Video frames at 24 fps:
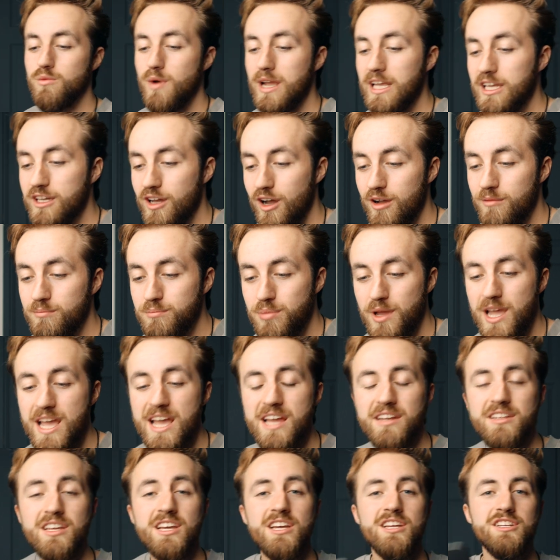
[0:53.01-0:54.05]
when
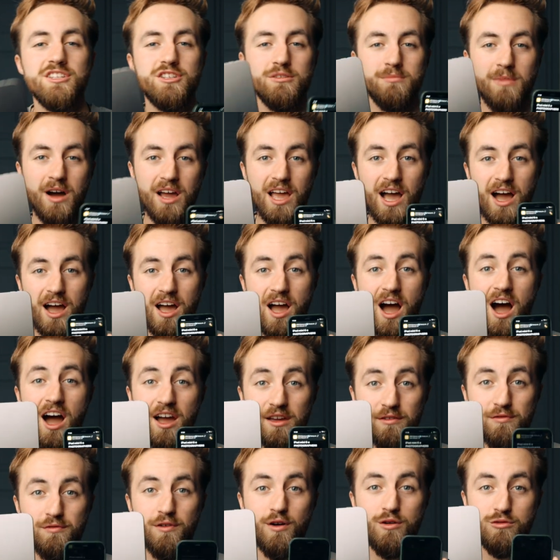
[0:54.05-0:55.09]
compared to my
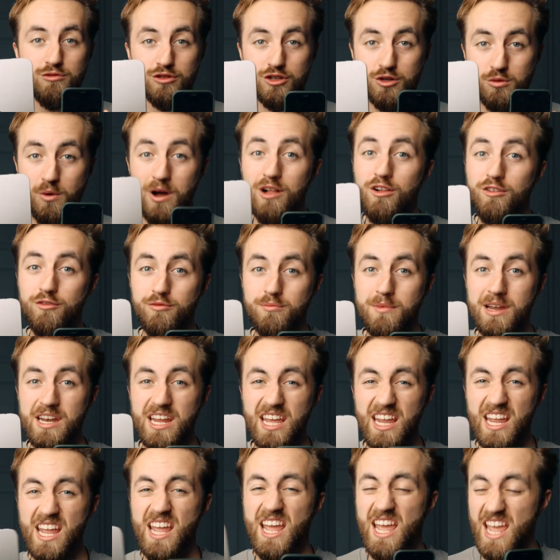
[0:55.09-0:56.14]
iPhone 12
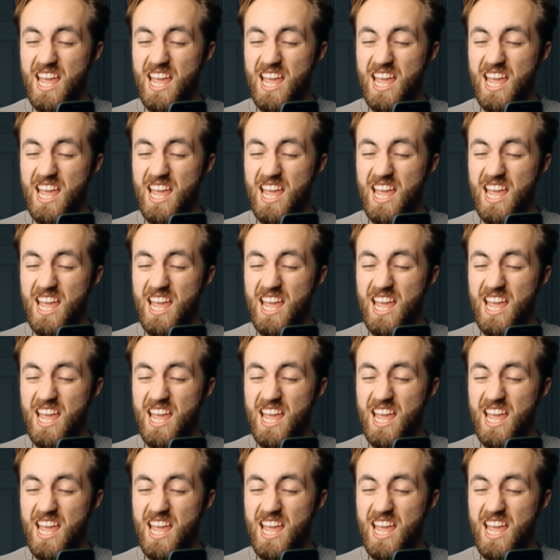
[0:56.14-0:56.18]
mini,